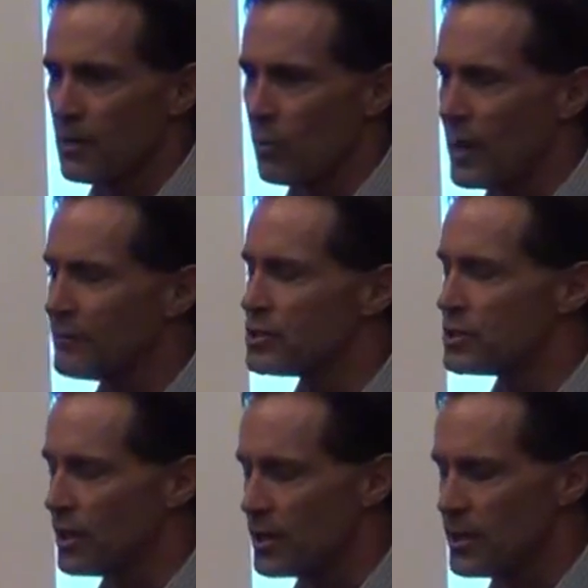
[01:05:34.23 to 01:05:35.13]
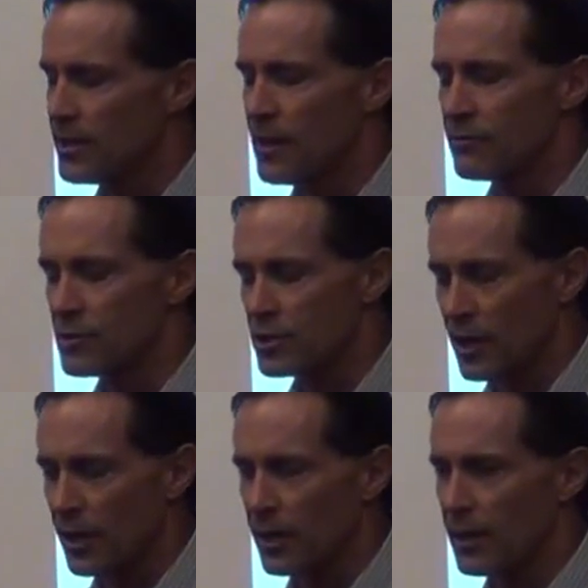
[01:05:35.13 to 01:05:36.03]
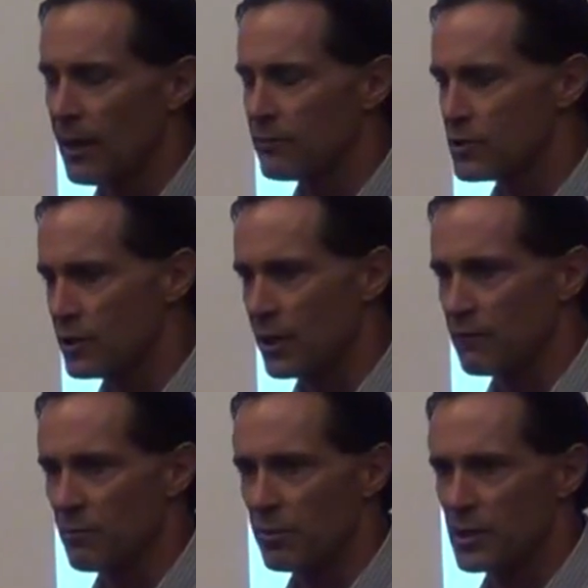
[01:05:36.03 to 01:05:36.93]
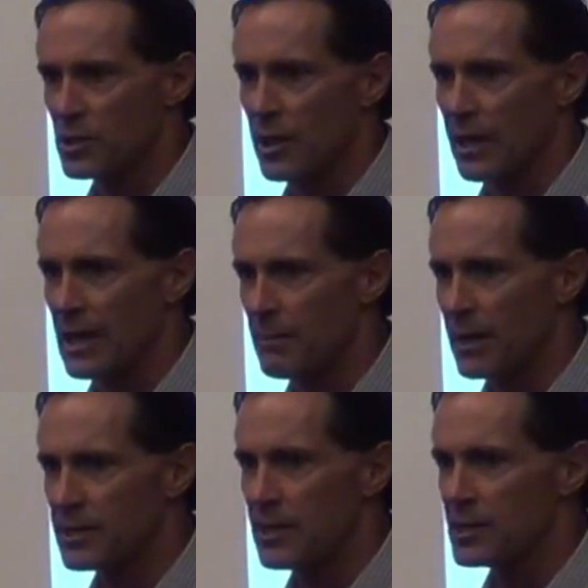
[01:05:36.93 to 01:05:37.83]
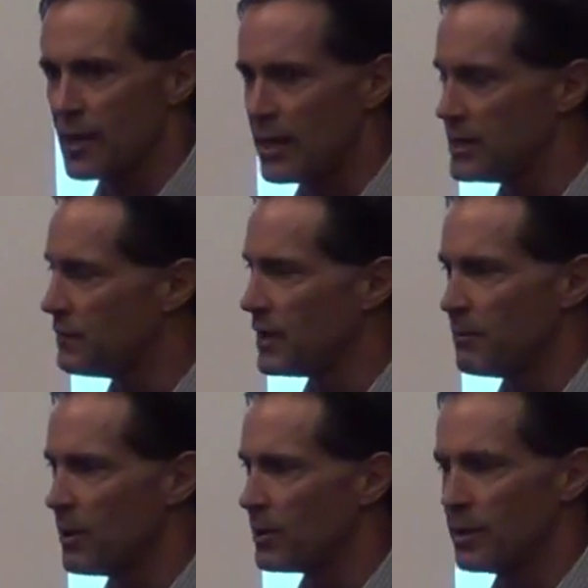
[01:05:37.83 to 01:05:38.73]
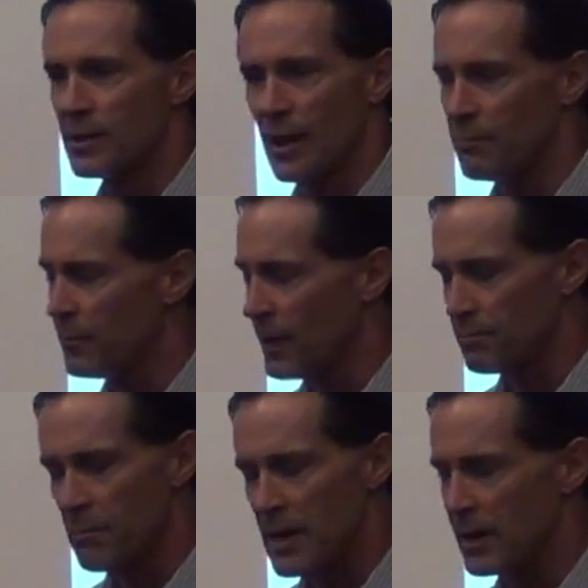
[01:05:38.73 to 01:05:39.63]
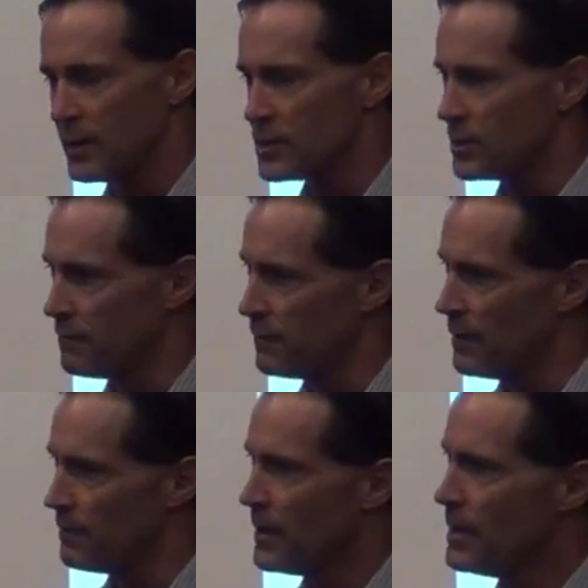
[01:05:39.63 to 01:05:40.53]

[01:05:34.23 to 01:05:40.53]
We have study after study after study from places like MIT, Scientific American. I'm not making this stuff up.